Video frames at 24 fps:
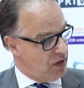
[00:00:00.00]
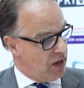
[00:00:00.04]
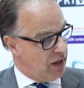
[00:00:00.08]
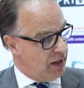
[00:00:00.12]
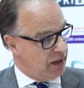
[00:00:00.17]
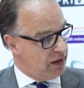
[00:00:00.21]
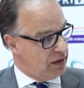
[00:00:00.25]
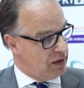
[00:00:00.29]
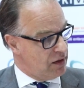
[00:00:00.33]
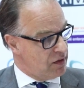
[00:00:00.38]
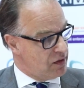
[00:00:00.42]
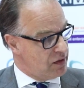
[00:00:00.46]

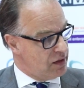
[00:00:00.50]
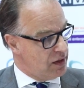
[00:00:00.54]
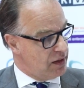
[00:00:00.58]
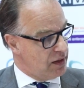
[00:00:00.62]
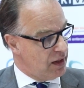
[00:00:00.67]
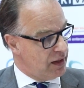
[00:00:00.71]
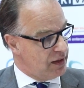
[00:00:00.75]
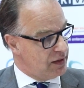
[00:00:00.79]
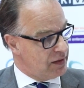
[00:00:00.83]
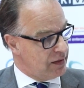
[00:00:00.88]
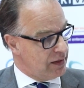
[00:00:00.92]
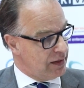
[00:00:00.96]
side is
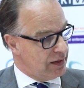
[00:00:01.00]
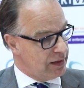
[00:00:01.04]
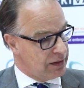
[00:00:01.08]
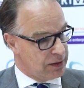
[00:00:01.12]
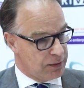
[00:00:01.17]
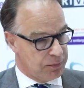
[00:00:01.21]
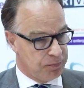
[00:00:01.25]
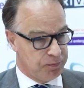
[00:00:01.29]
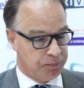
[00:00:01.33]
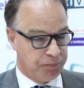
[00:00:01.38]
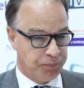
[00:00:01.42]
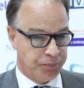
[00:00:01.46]
that I think
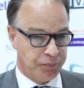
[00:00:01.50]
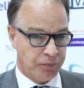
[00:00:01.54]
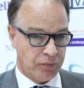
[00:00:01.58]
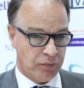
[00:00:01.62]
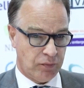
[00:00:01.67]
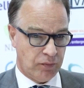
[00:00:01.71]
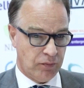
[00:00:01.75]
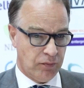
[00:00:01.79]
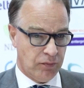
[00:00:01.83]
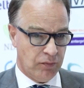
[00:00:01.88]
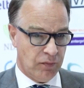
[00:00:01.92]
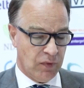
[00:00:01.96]

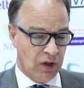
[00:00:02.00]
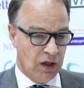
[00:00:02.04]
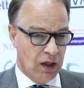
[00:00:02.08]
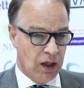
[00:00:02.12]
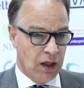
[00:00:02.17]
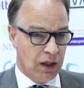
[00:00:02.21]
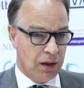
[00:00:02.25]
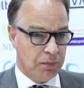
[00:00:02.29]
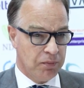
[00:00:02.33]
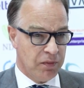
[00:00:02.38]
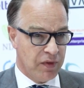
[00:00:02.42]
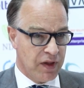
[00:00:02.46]

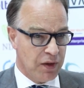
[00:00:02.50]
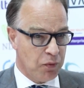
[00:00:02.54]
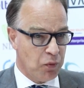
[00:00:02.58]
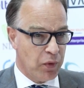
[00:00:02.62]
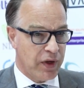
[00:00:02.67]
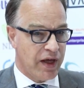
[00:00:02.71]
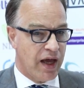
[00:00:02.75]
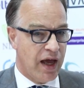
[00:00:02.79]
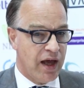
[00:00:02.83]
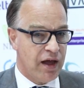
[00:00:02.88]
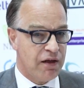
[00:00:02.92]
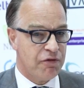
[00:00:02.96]
that
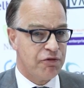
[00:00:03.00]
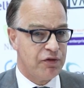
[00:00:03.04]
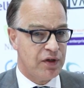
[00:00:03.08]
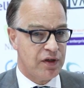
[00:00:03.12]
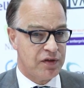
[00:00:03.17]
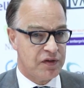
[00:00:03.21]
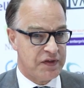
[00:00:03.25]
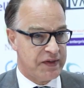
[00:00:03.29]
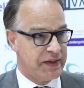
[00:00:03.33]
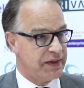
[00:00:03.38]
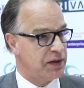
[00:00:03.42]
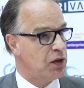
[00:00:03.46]
we have
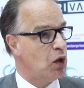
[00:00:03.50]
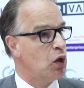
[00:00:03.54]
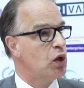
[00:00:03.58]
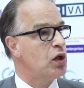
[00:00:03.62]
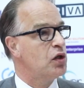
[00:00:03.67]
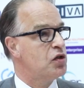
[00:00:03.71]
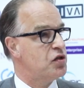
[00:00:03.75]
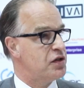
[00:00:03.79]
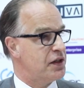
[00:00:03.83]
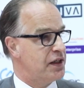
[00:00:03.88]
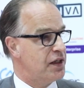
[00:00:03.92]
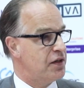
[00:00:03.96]
the
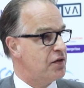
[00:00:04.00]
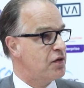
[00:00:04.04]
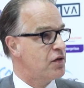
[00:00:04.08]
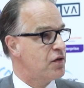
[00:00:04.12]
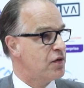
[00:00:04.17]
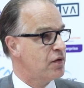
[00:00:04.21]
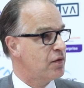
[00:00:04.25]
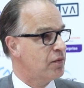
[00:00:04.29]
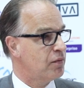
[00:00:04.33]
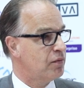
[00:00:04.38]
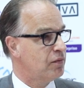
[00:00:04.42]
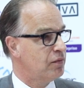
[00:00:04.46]
technologies